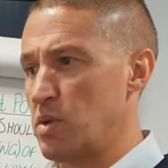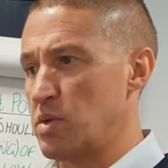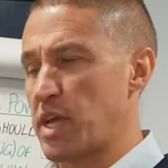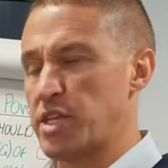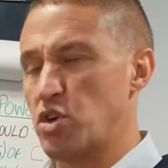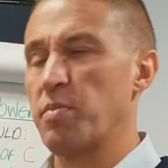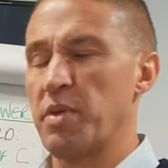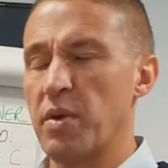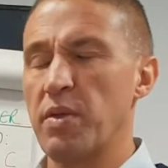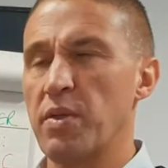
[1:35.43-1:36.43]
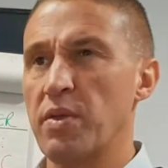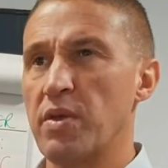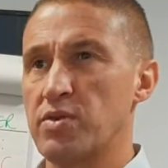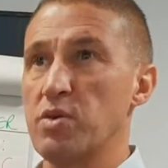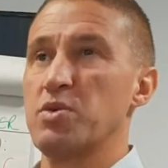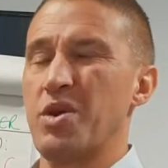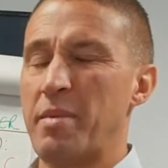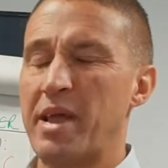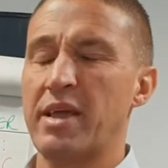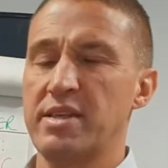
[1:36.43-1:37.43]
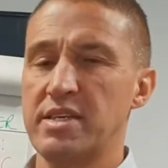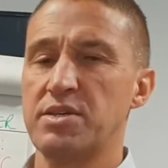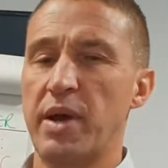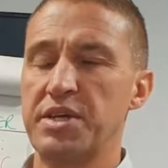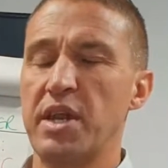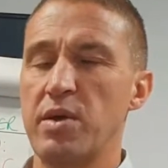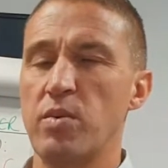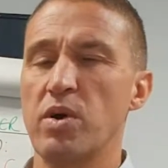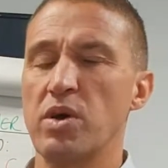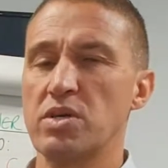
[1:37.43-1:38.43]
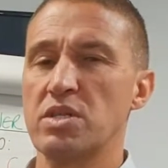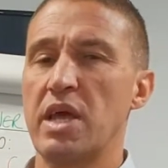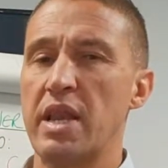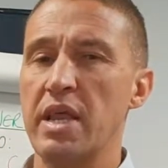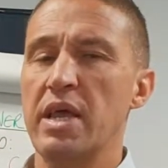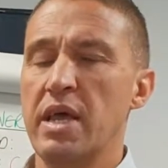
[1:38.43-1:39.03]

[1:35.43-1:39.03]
set up that as long as we're not making the situation any worse, then